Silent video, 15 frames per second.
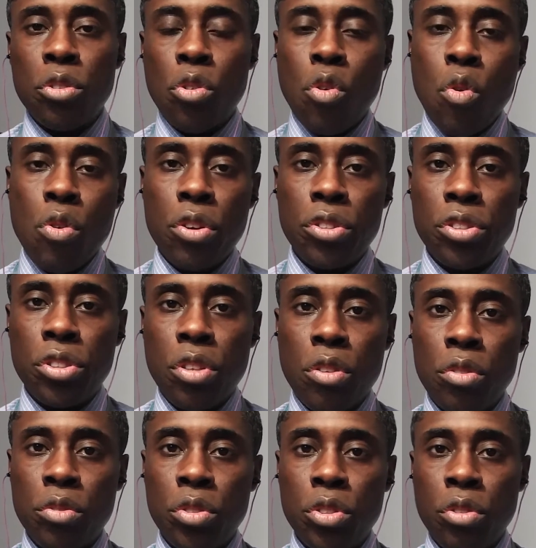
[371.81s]

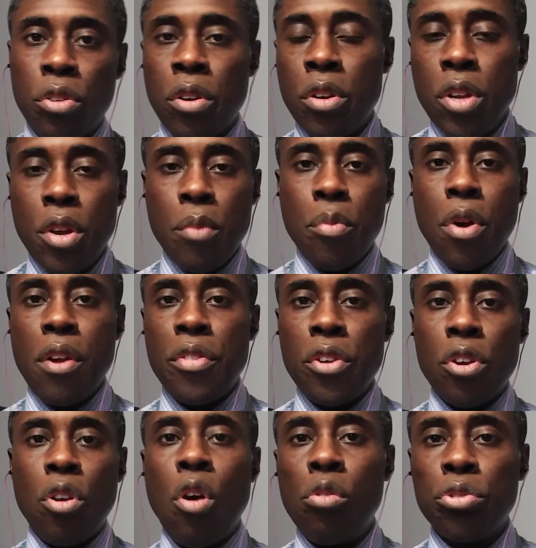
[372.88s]
cornerstones or part of their
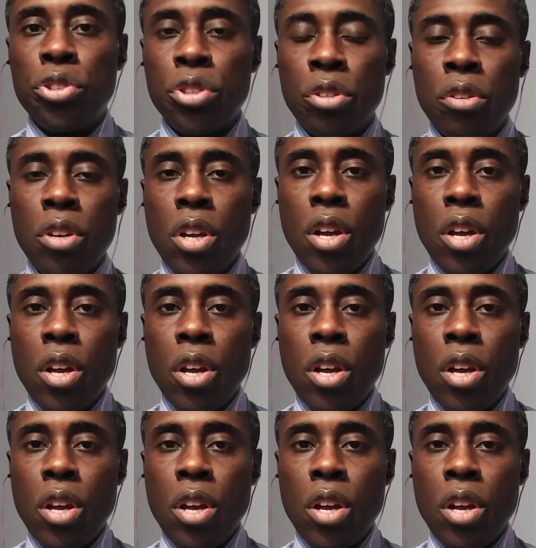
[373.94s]
culture